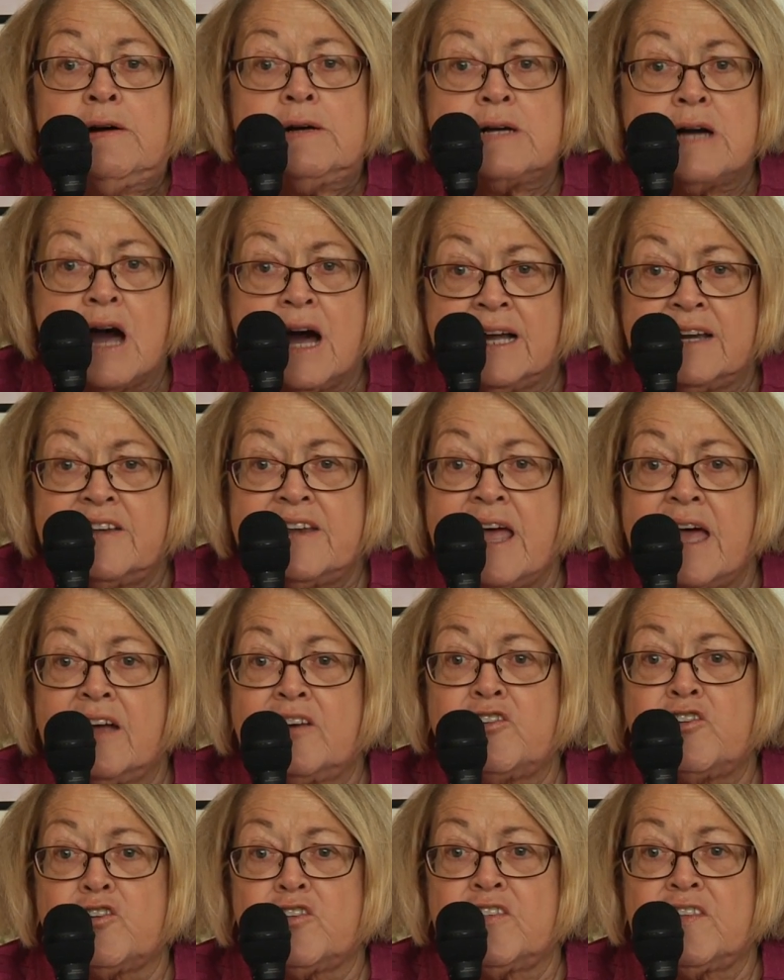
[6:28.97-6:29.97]

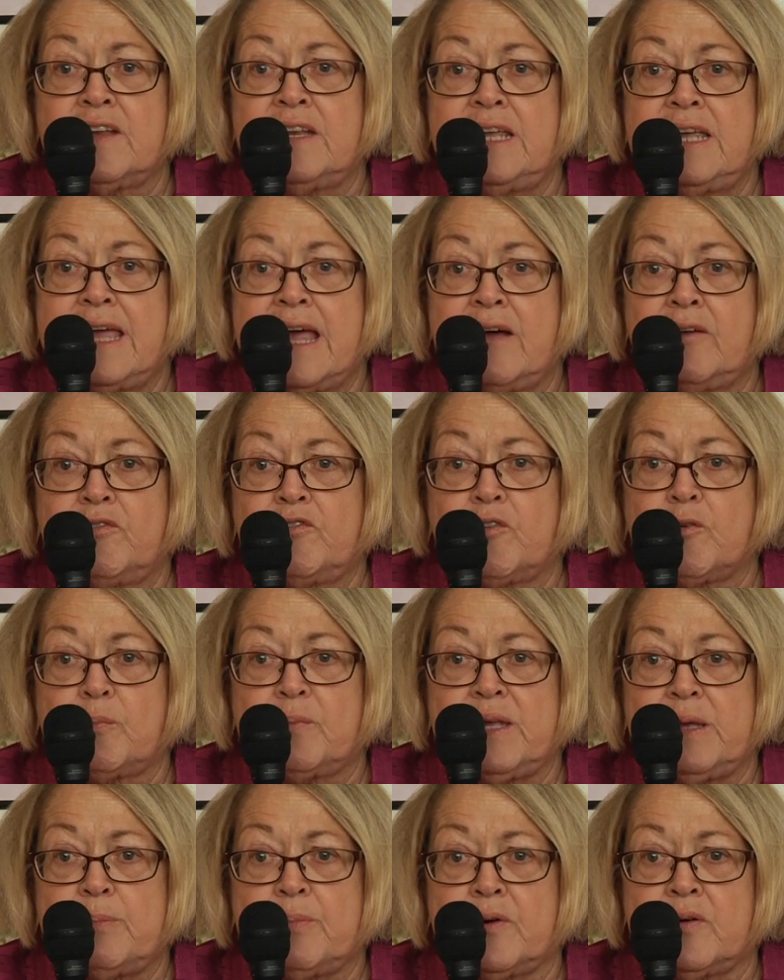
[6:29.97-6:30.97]
Contact your city council
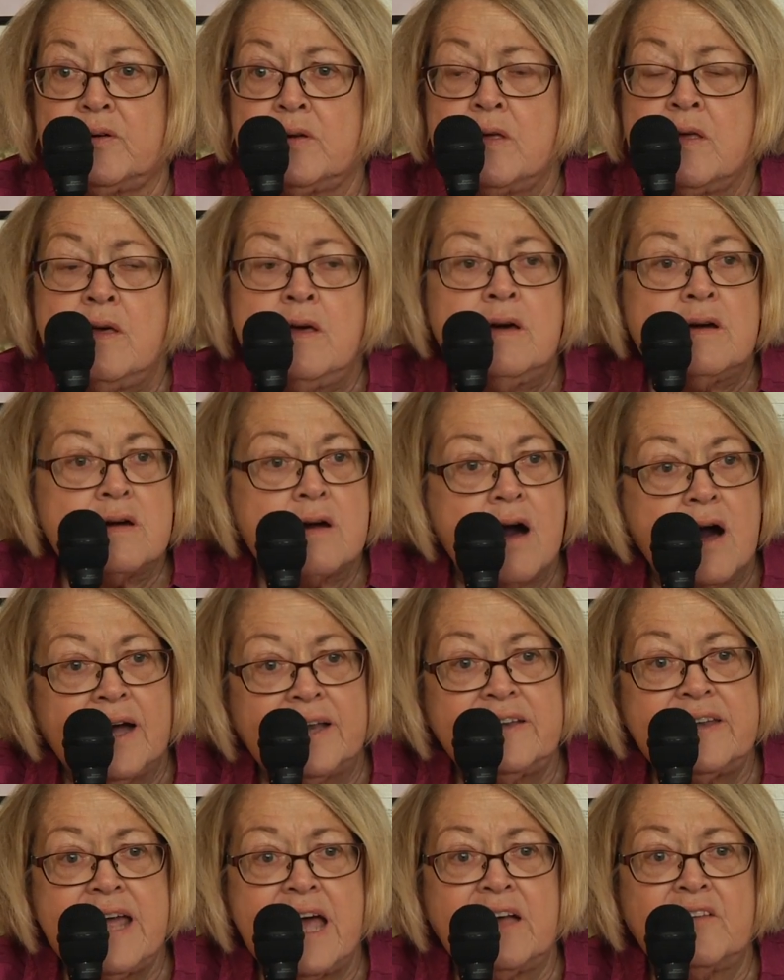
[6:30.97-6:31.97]
people.
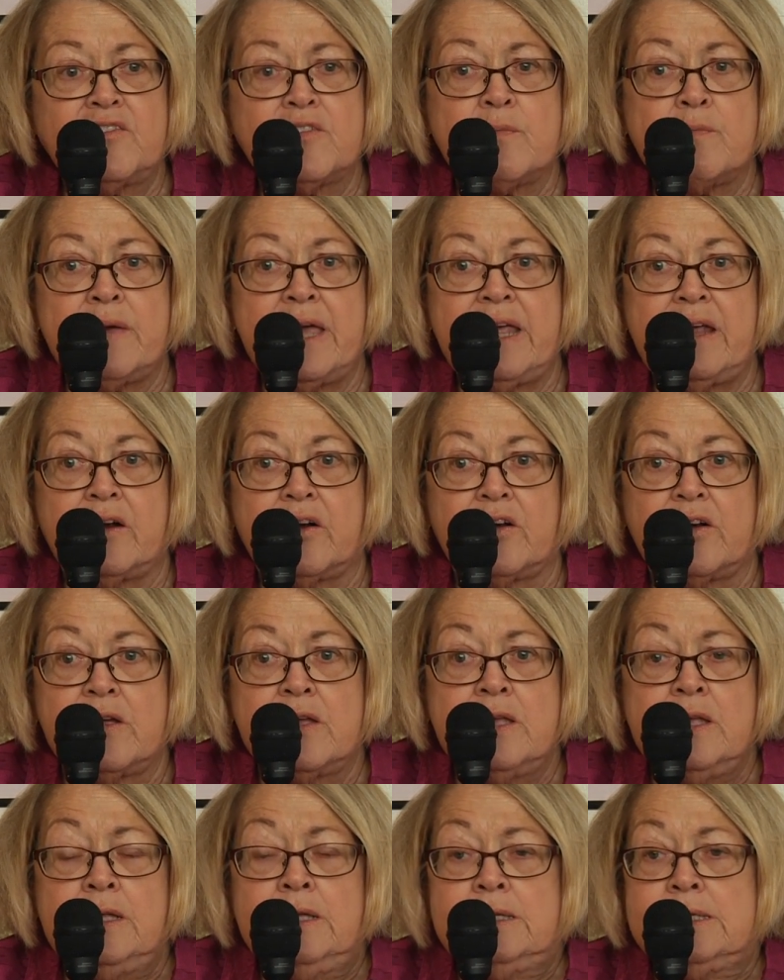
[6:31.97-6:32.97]
Contact the mayor.
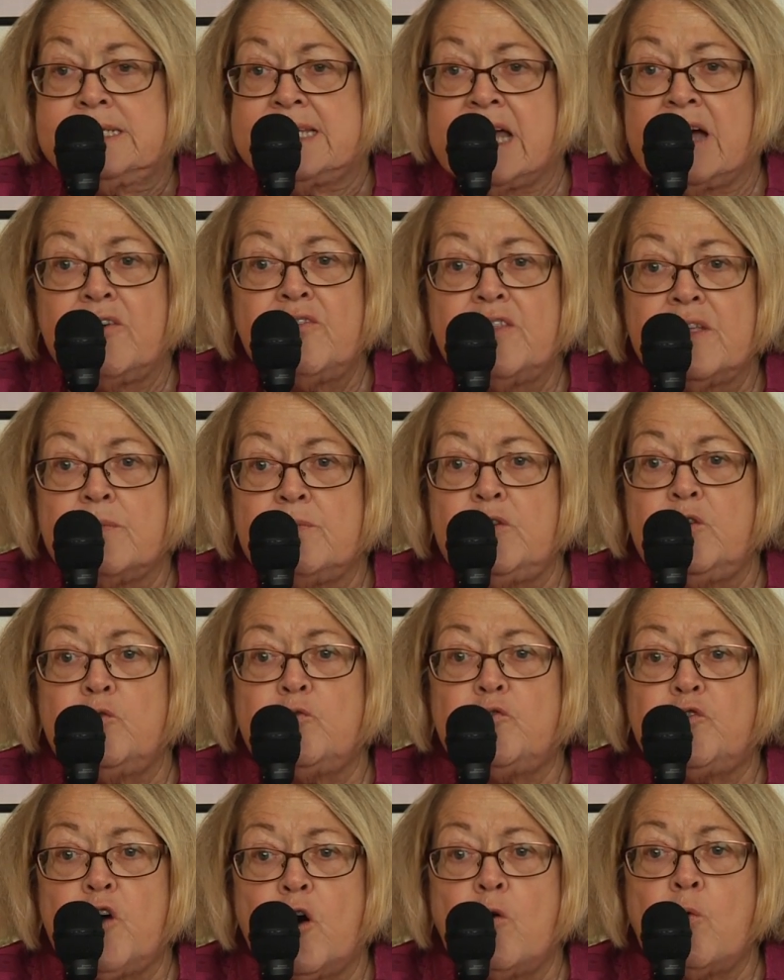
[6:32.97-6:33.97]
Tell them you
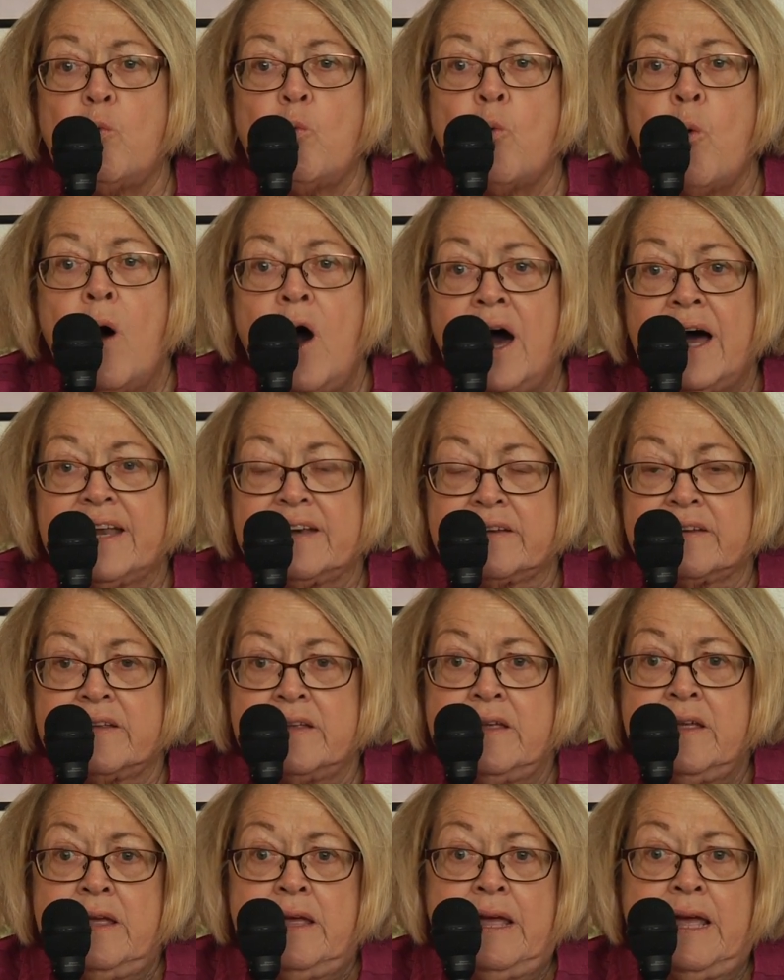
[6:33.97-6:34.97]
don't want
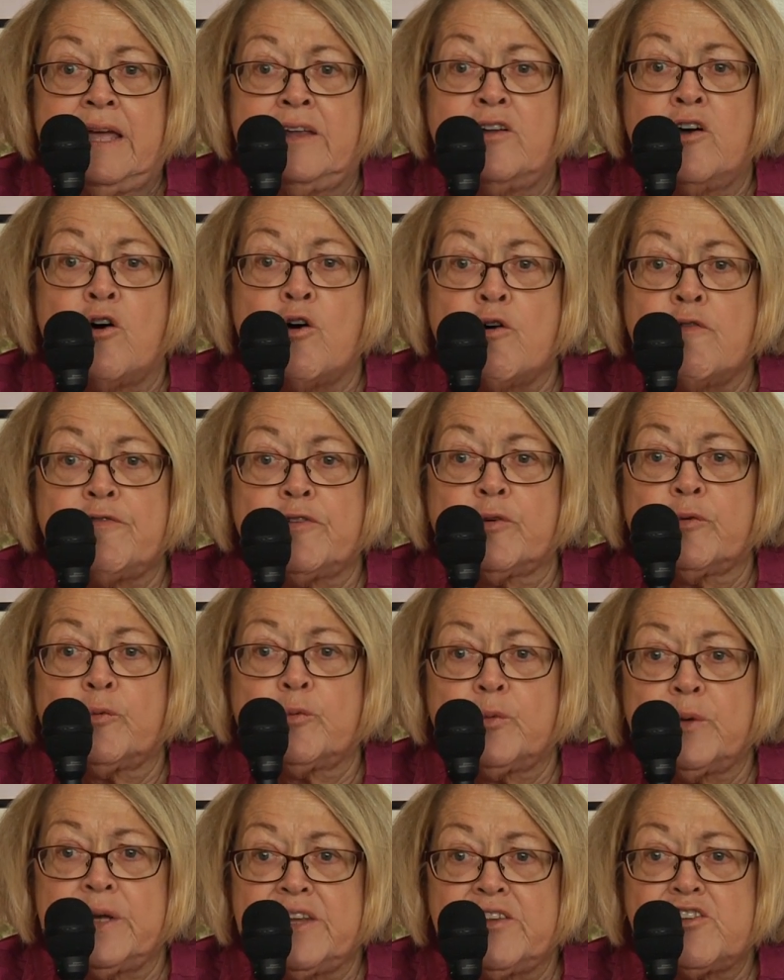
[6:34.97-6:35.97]
an
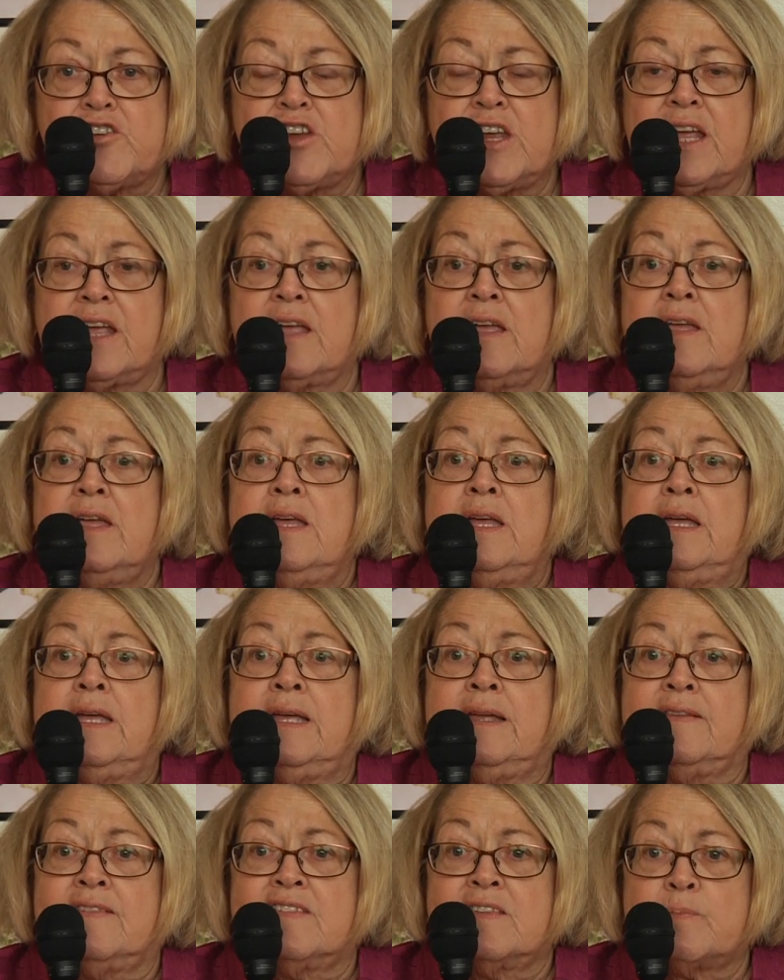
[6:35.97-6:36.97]
overreaching
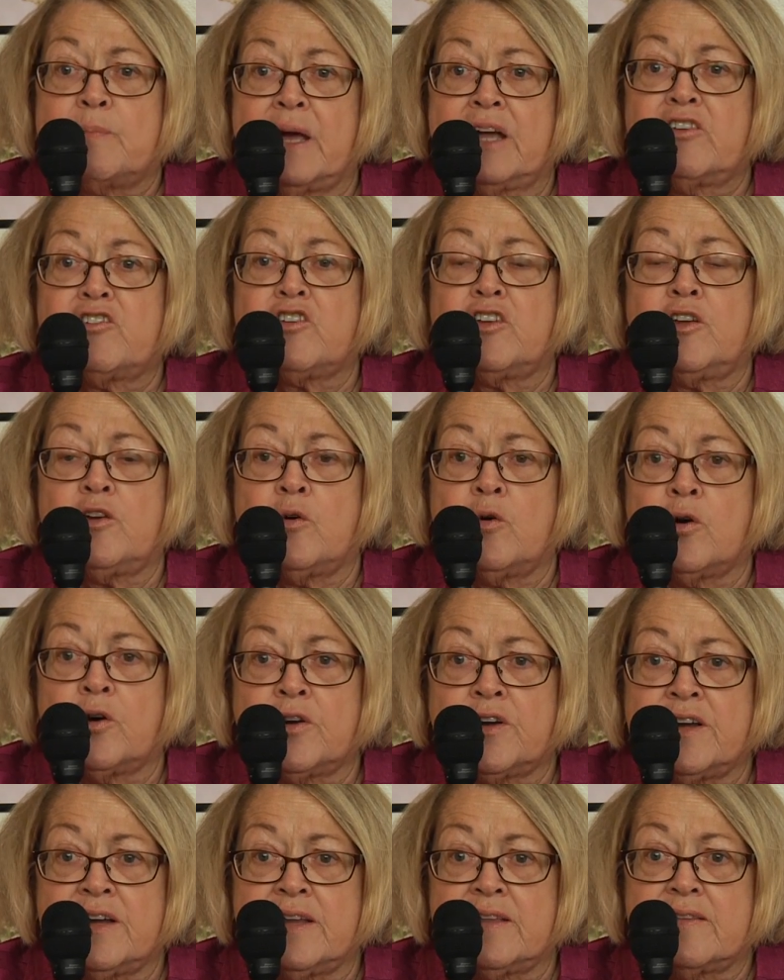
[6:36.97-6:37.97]
inspection
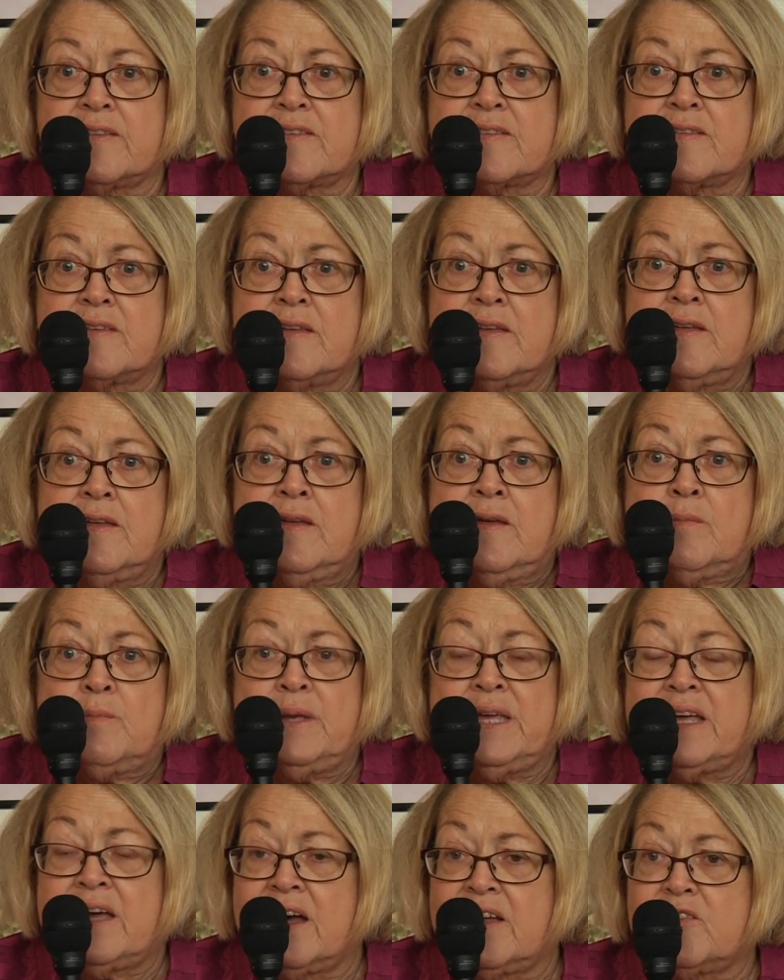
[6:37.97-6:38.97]
ordinance,
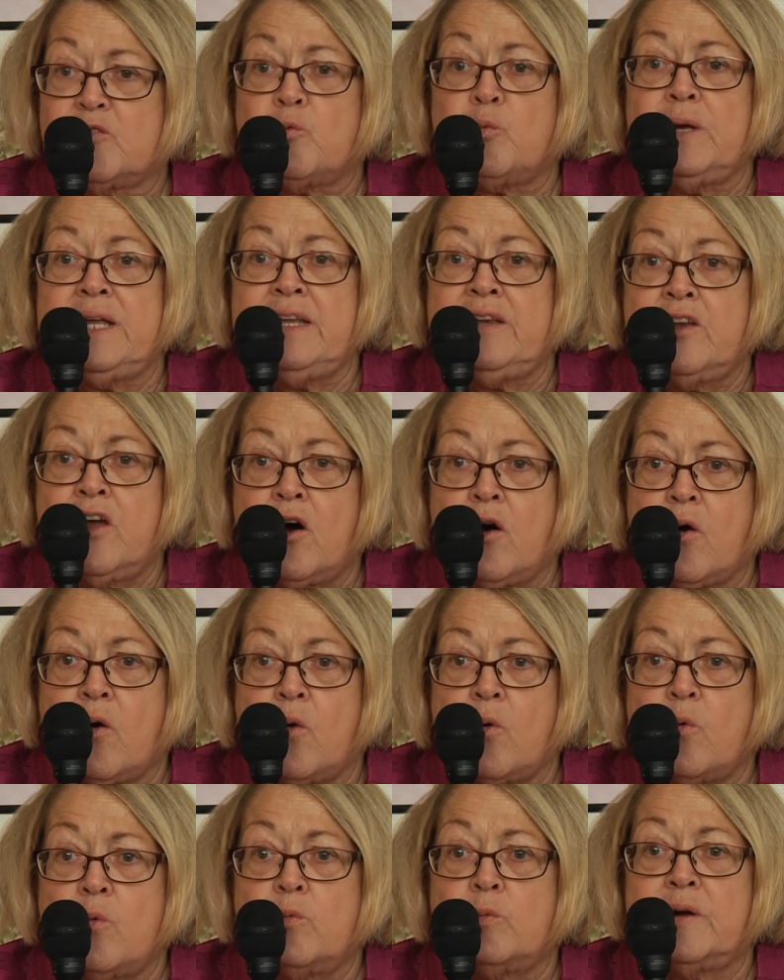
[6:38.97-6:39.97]
because we
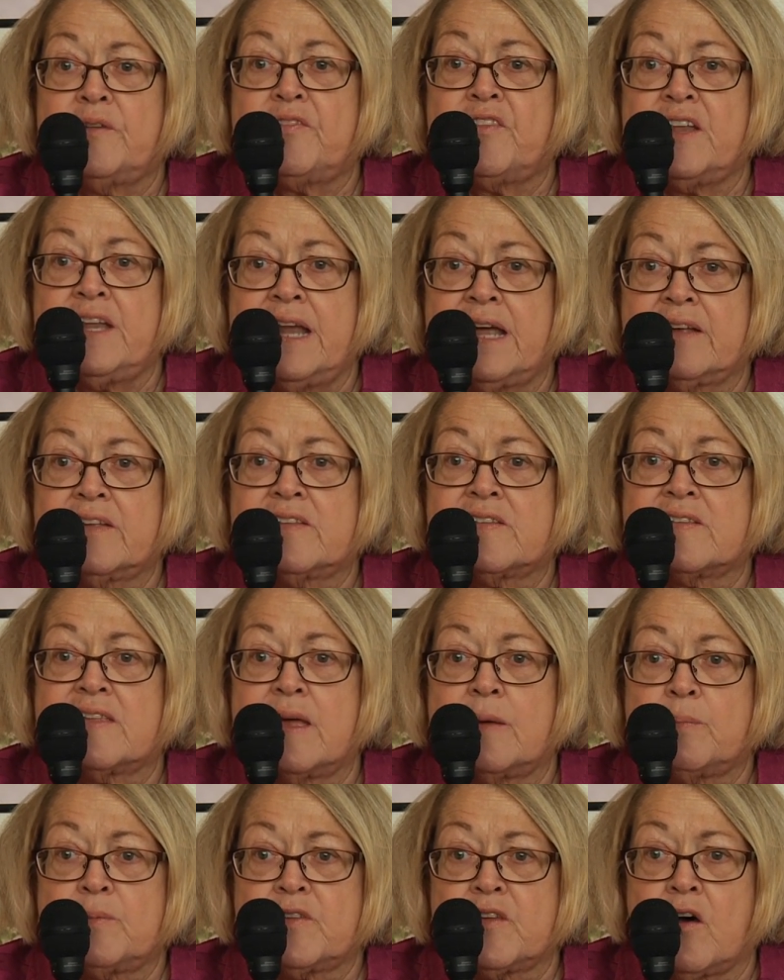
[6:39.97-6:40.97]
know what the next
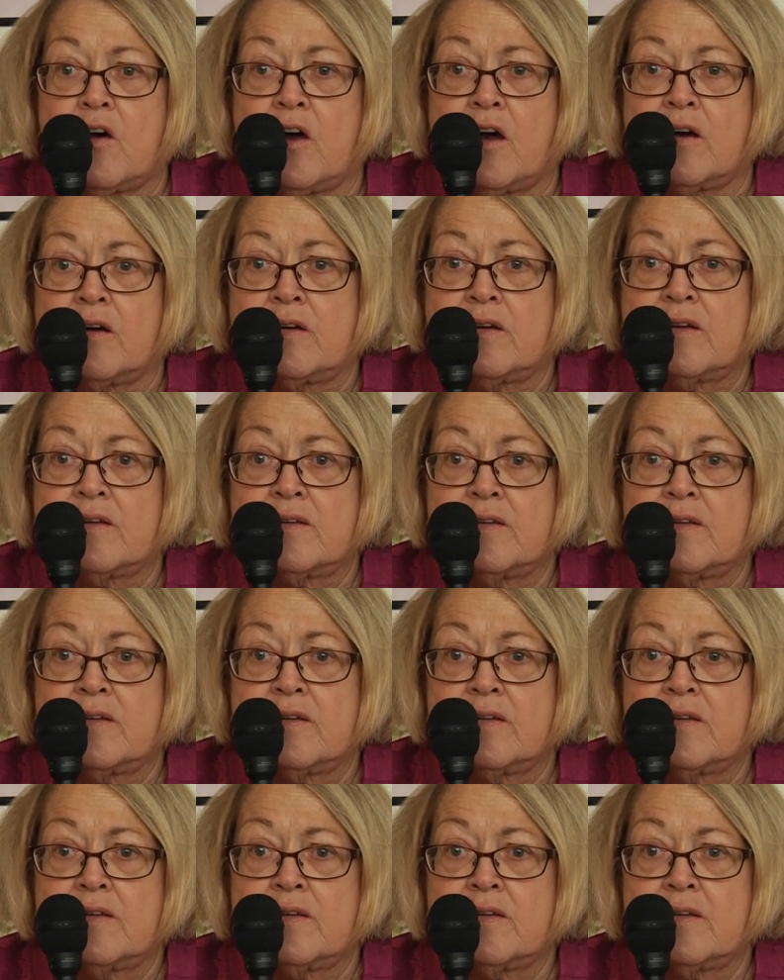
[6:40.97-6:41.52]
steps are.